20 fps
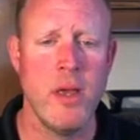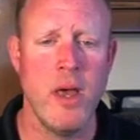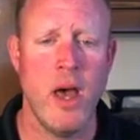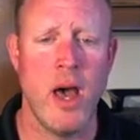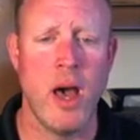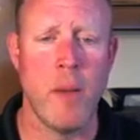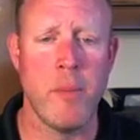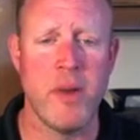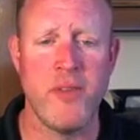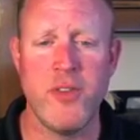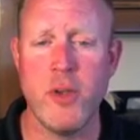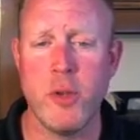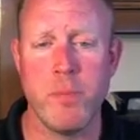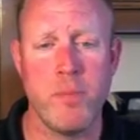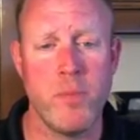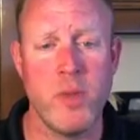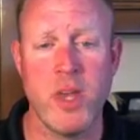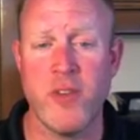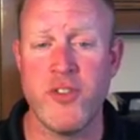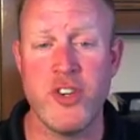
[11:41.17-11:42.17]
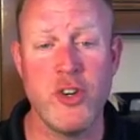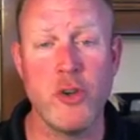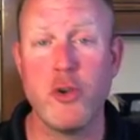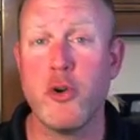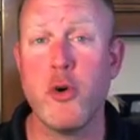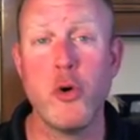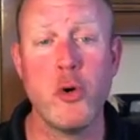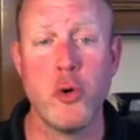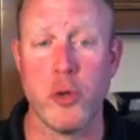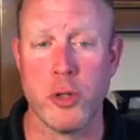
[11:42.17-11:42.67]
But if you
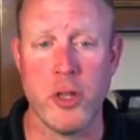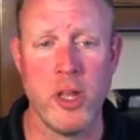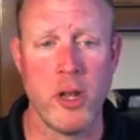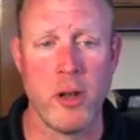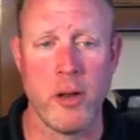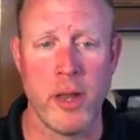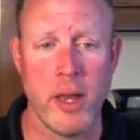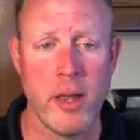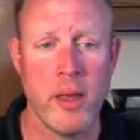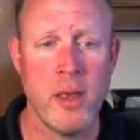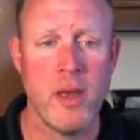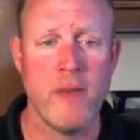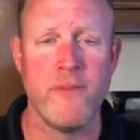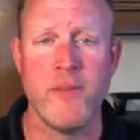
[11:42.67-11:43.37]
Google literally